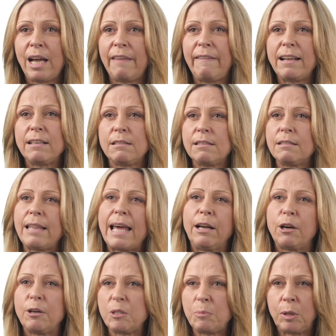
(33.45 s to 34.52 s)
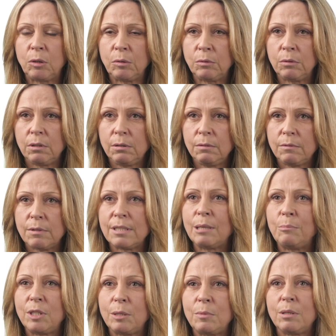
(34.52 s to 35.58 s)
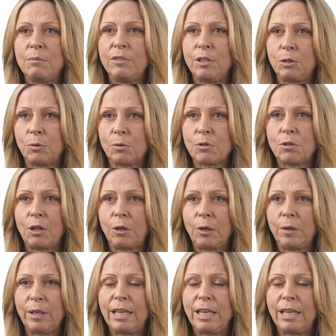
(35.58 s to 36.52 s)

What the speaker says: And that goes beyond the symptoms of visual snow.